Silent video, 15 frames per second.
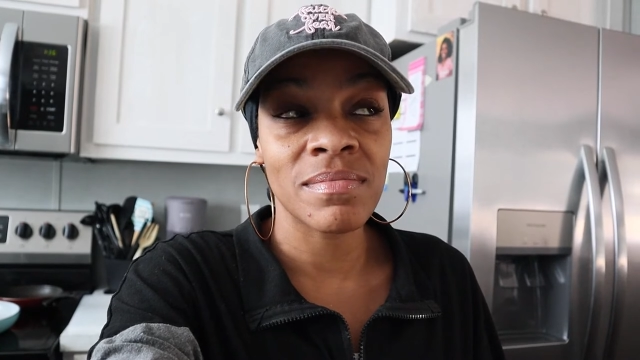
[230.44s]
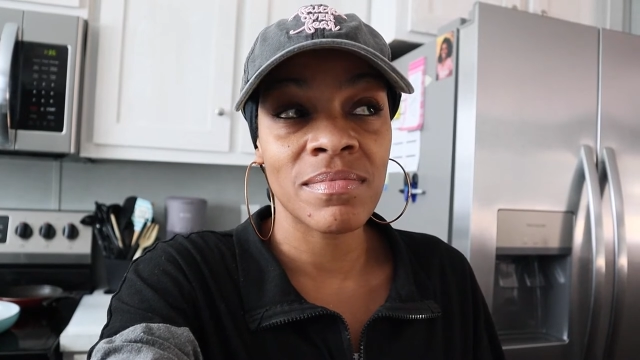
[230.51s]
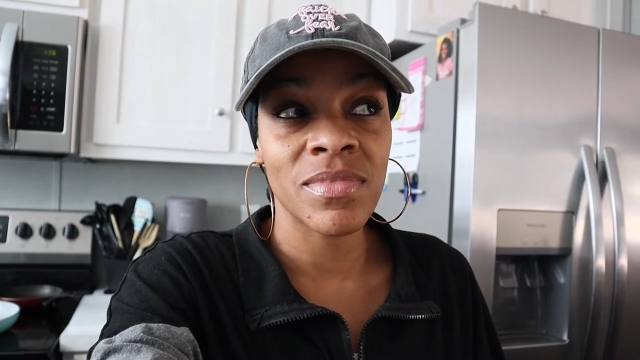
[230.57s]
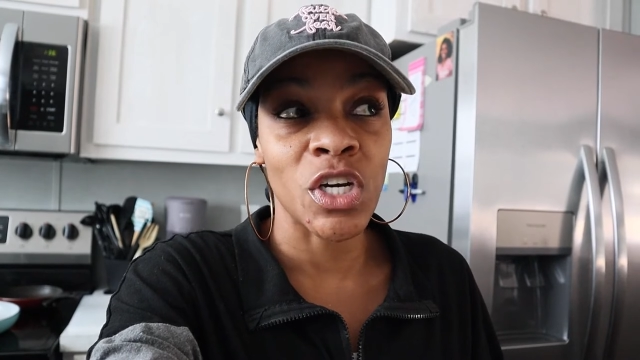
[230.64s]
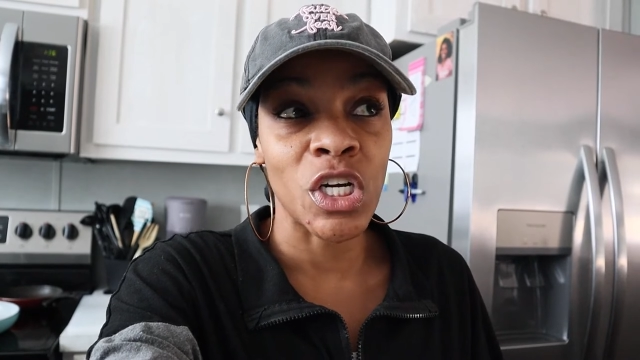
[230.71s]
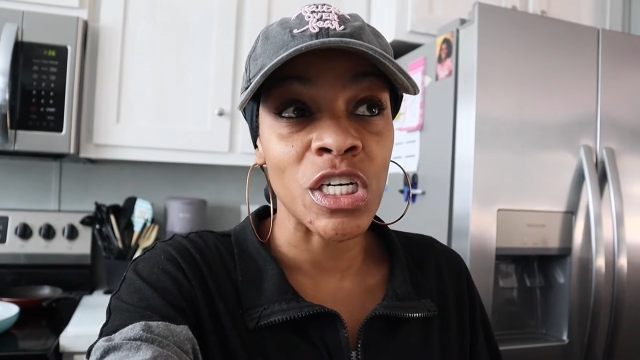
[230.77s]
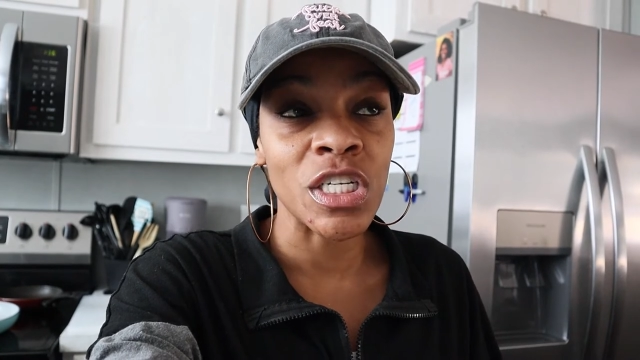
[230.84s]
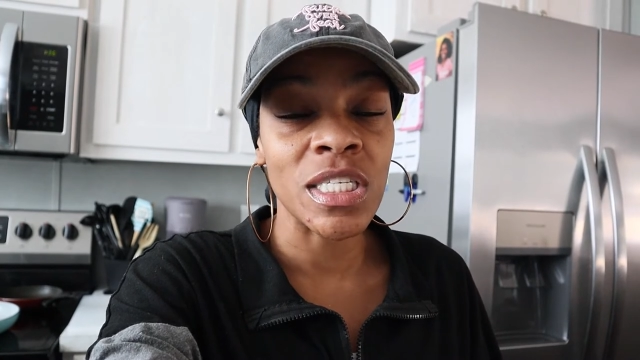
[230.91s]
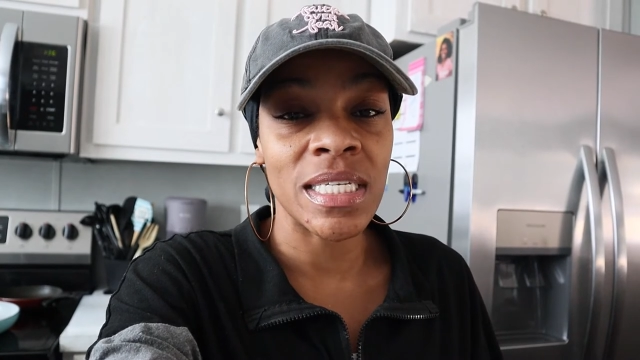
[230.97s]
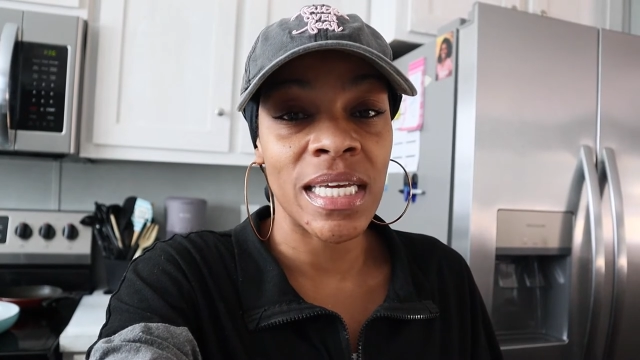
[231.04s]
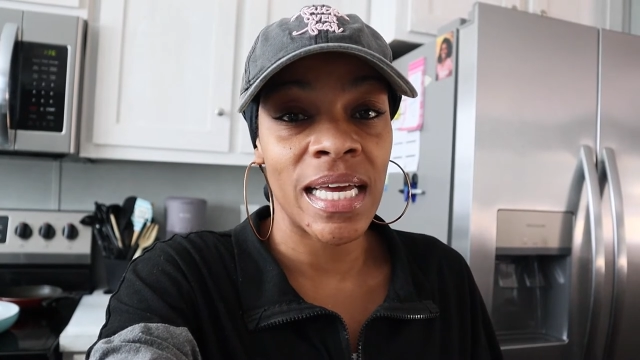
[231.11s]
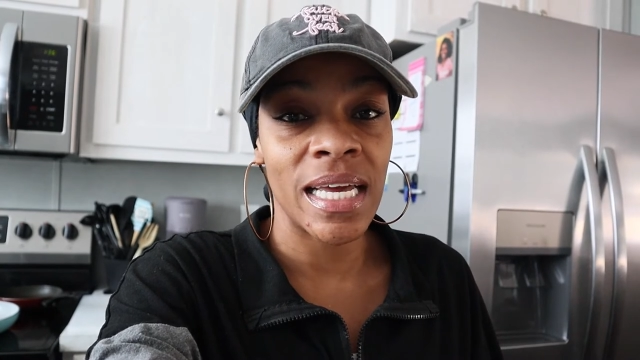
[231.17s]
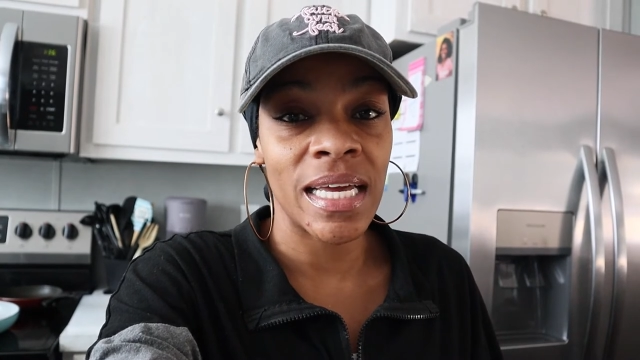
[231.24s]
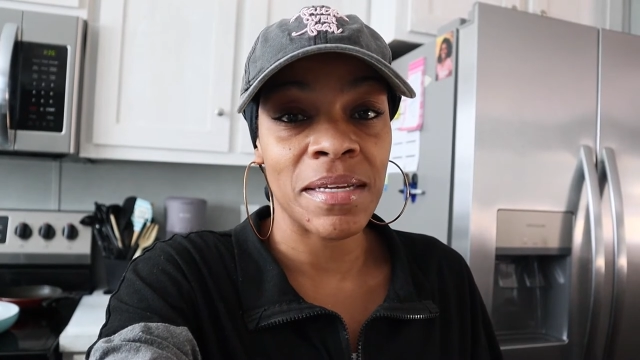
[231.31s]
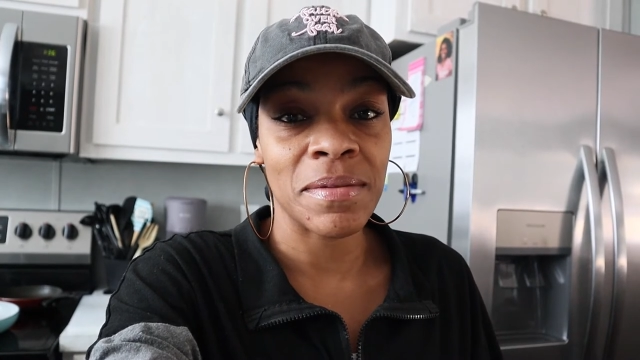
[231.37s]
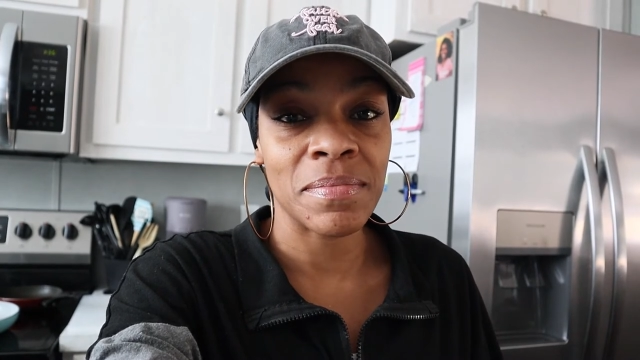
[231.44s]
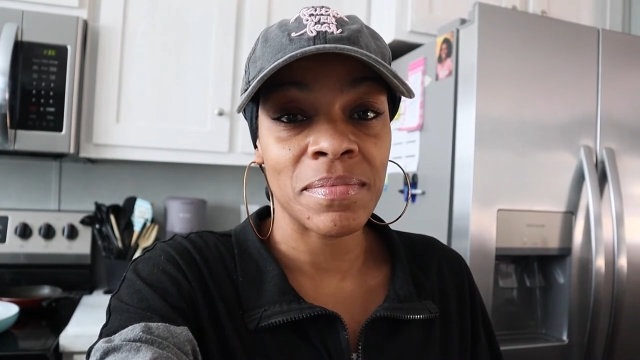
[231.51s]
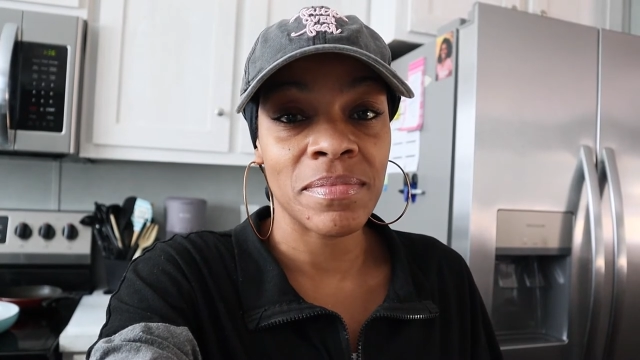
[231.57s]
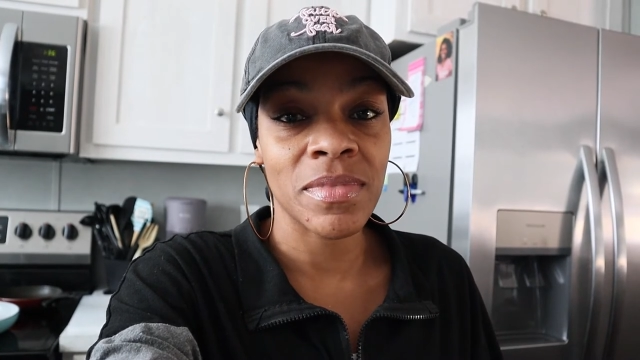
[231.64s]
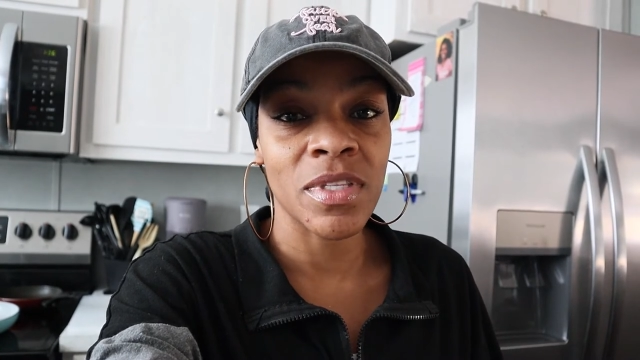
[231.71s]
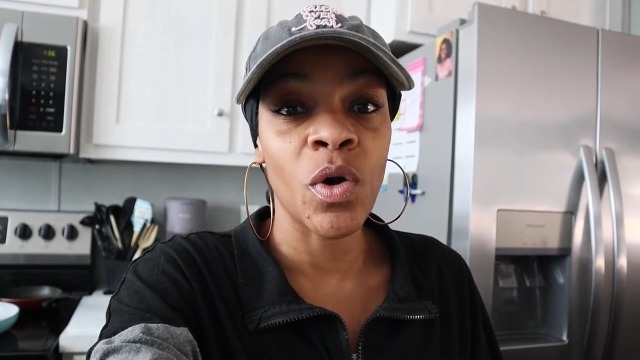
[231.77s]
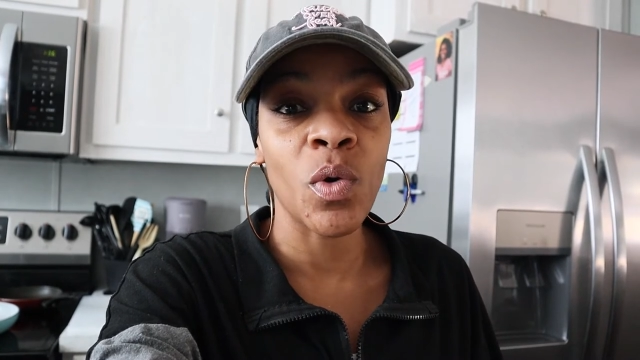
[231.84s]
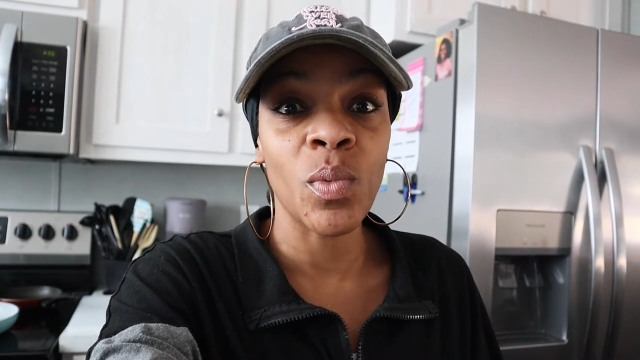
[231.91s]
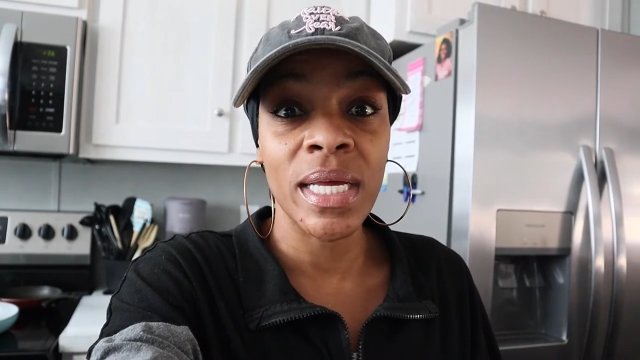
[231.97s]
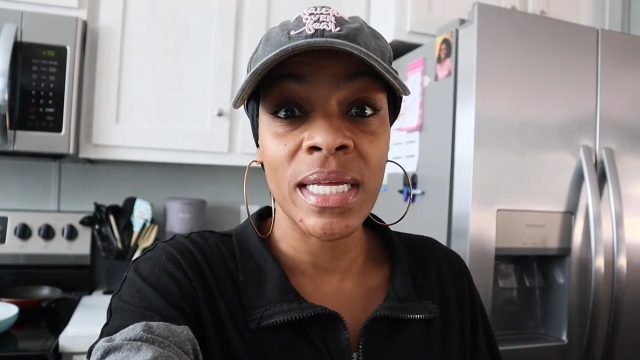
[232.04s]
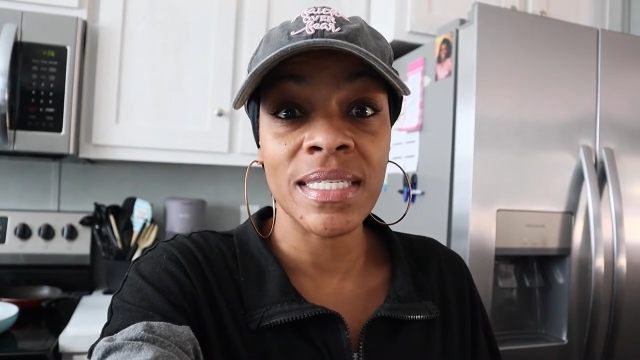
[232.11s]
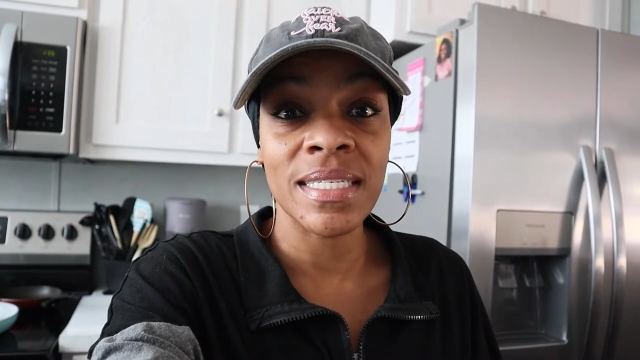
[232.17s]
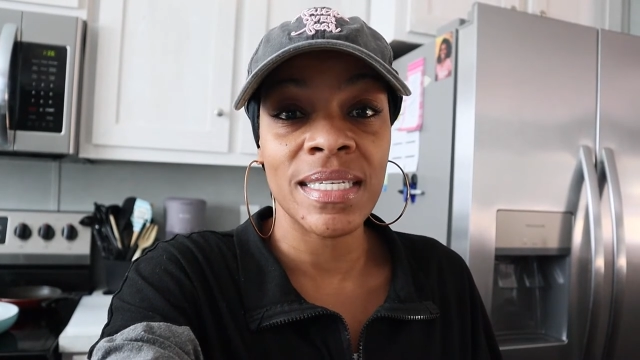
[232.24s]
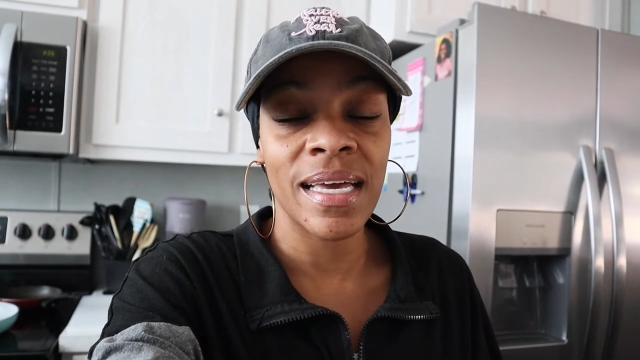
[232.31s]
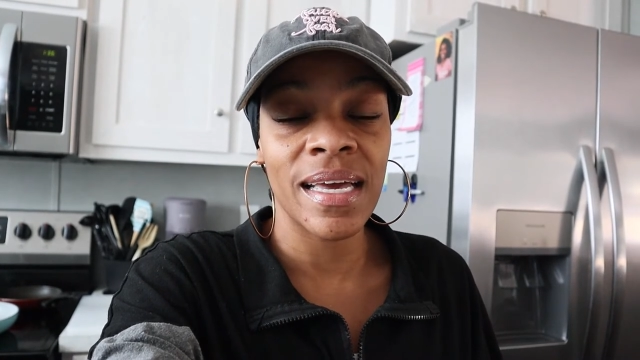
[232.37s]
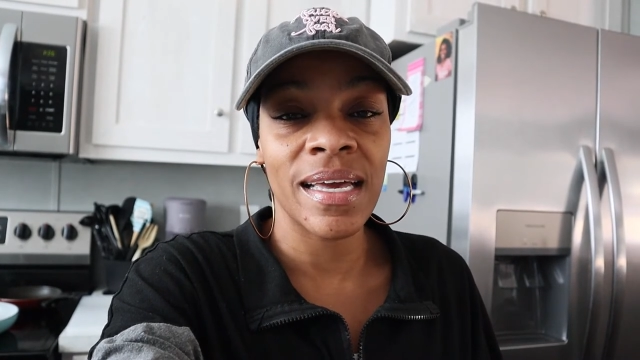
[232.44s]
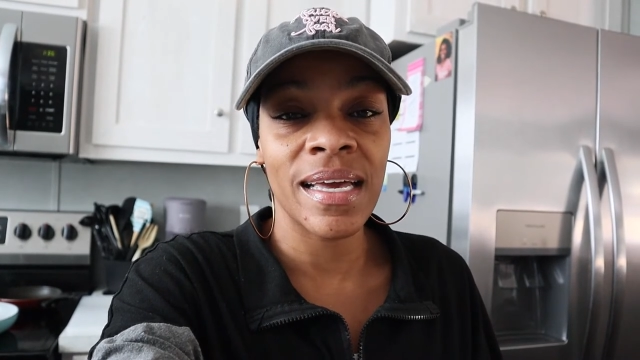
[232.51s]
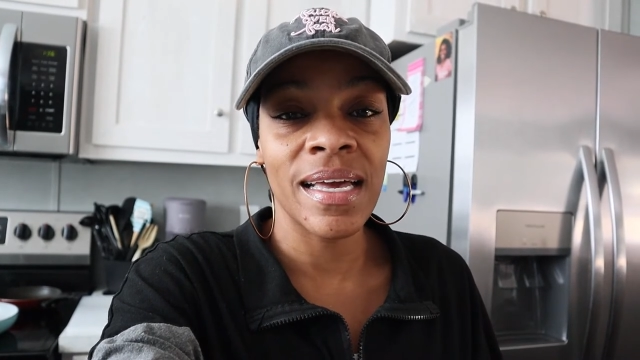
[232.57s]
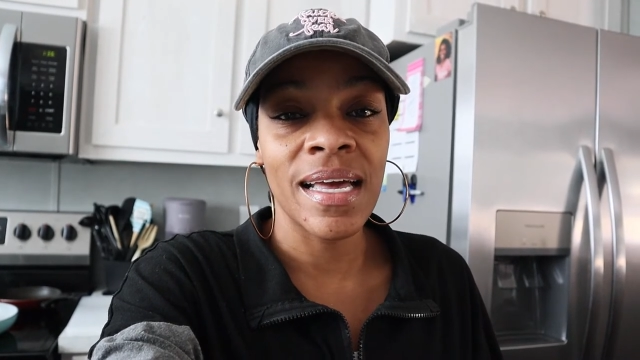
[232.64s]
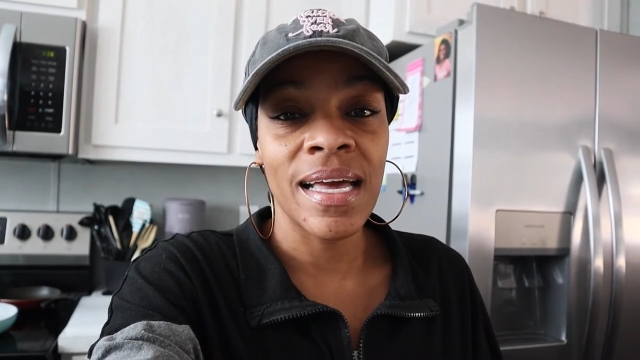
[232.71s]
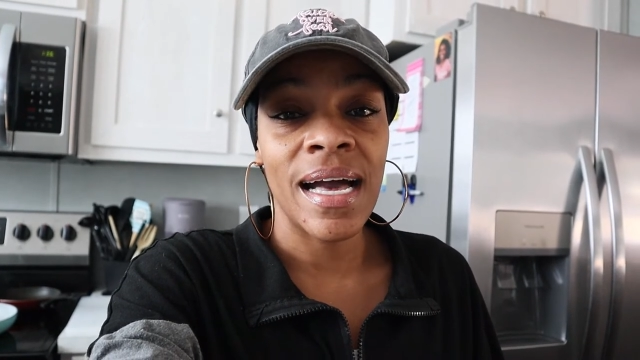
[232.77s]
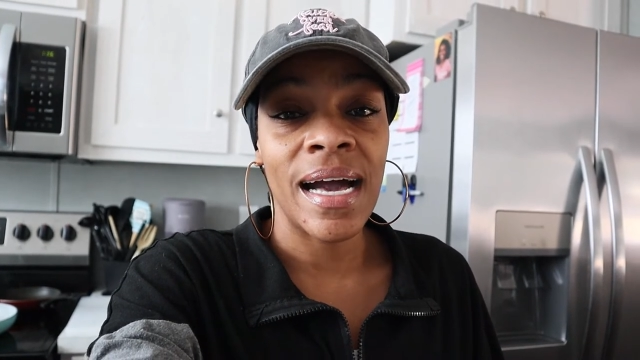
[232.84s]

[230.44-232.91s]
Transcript: Thursday no wednesday